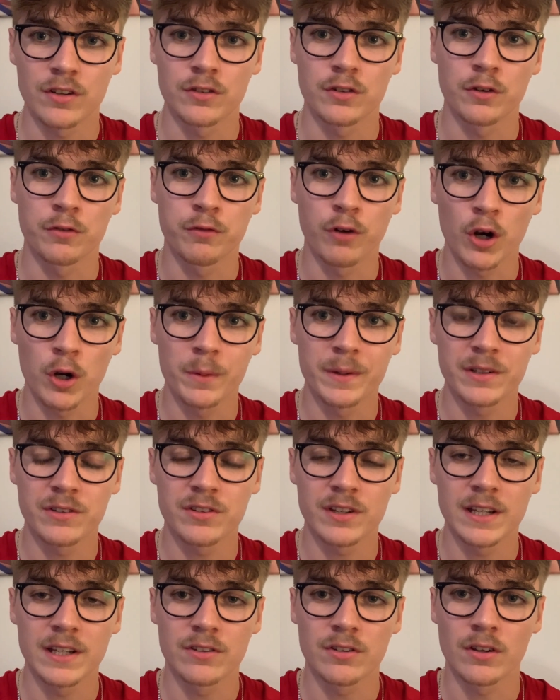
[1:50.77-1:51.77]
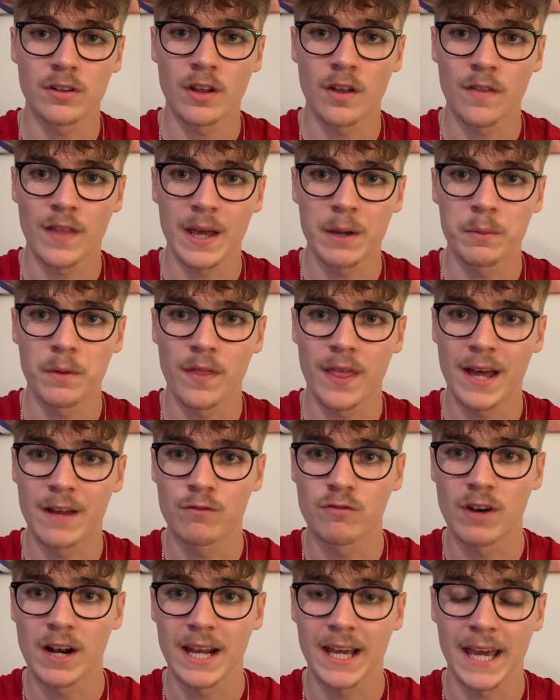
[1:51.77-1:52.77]
as the following season they were
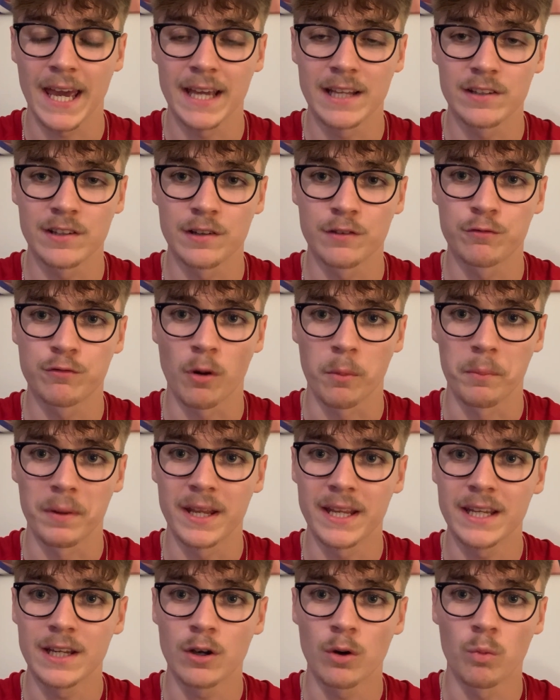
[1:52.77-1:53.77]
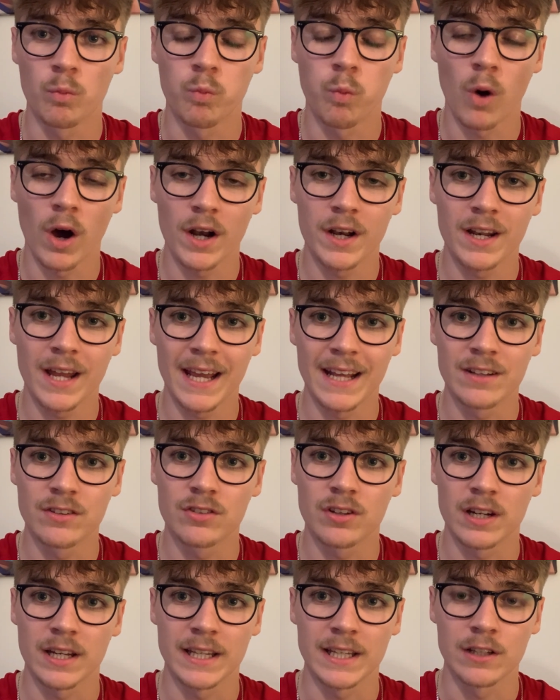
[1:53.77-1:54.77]
then relegated from League One
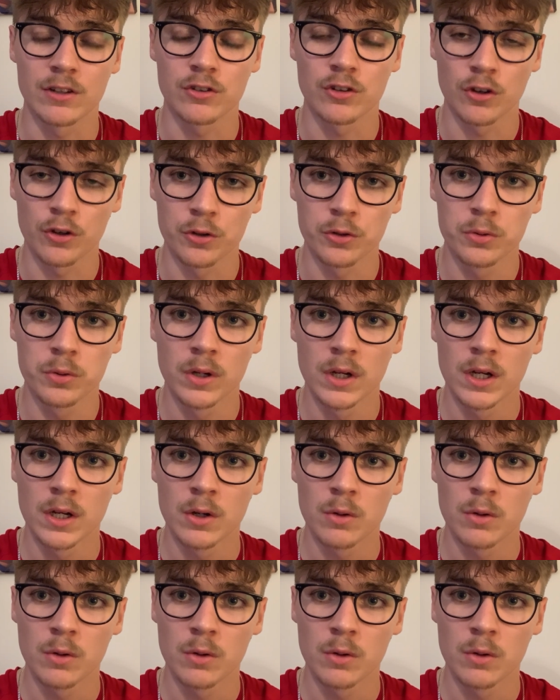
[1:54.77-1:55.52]
into League Two,